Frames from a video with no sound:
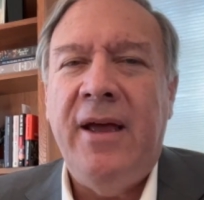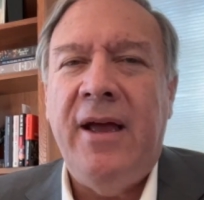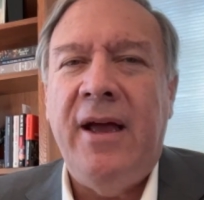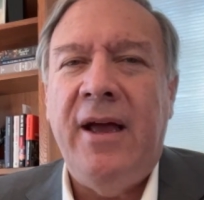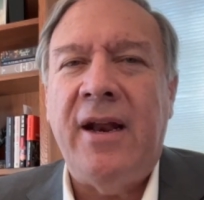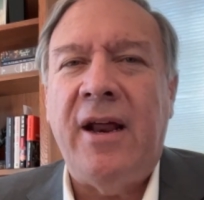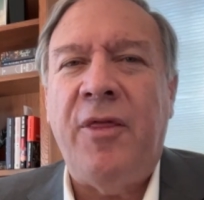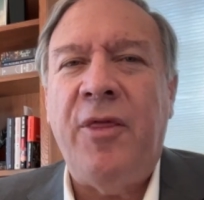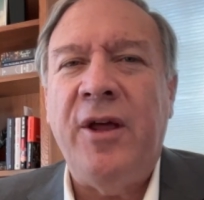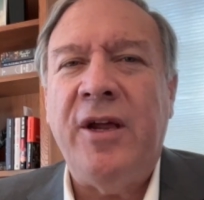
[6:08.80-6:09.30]

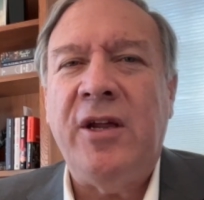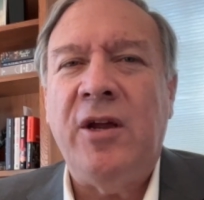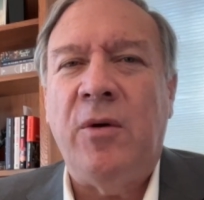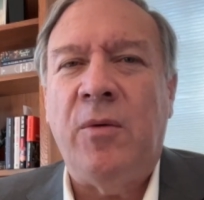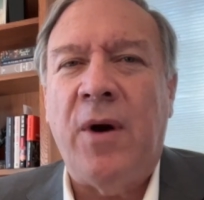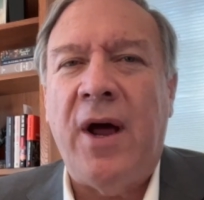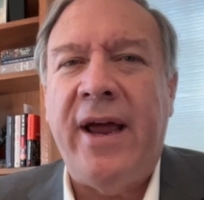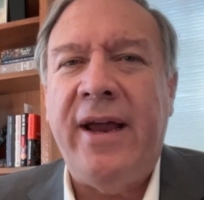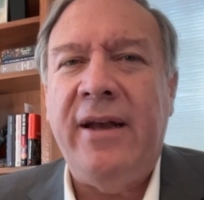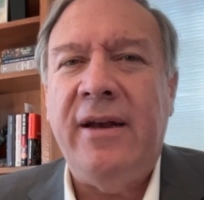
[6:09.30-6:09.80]
And I think you're
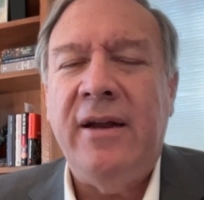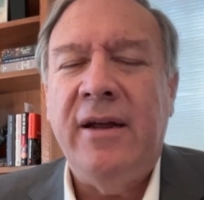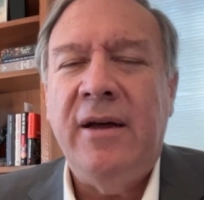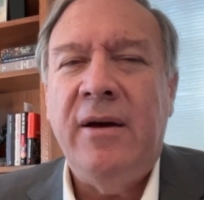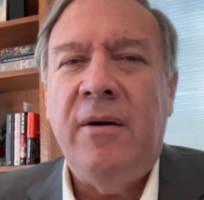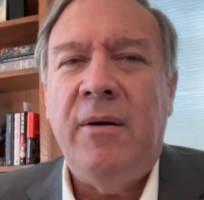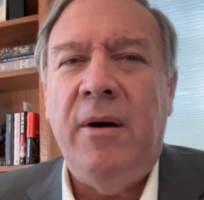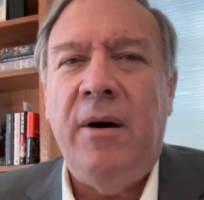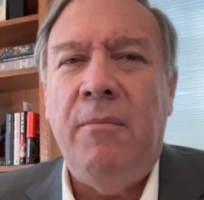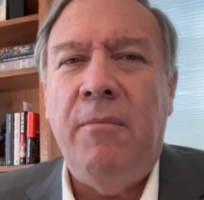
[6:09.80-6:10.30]
right.
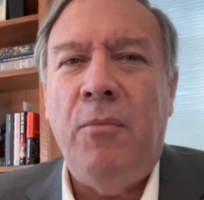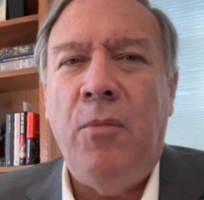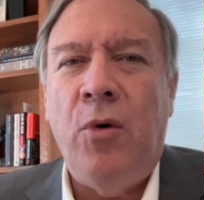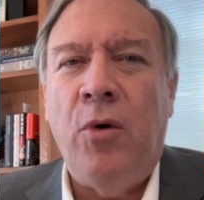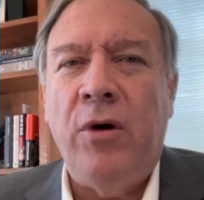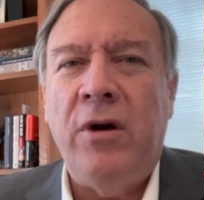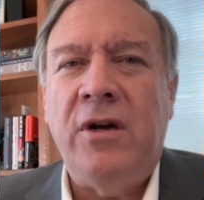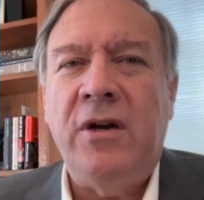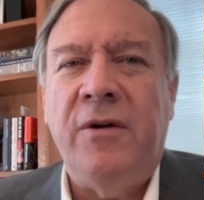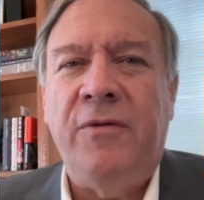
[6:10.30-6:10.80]

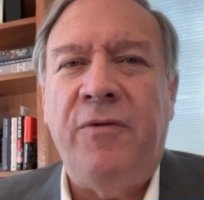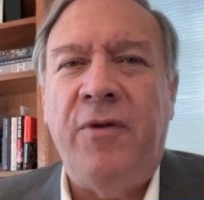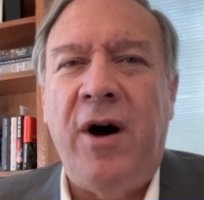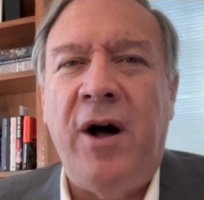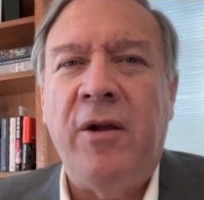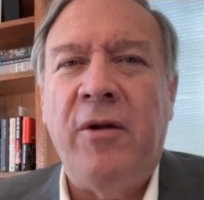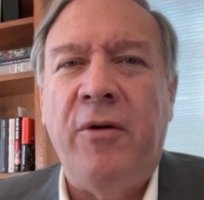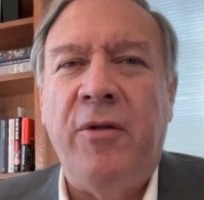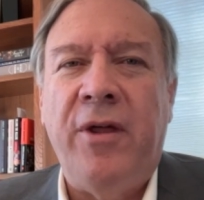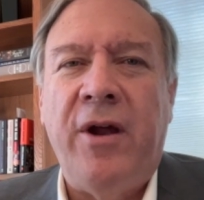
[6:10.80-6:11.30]
More to
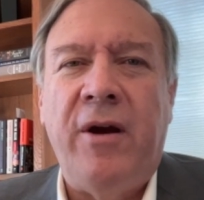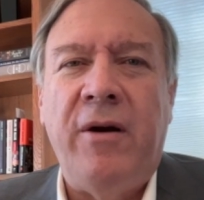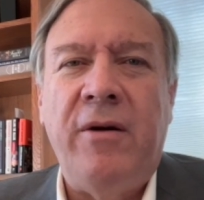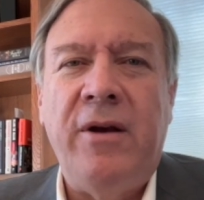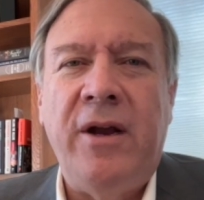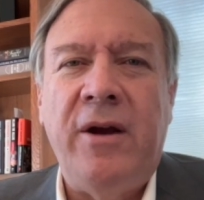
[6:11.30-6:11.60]
follow there.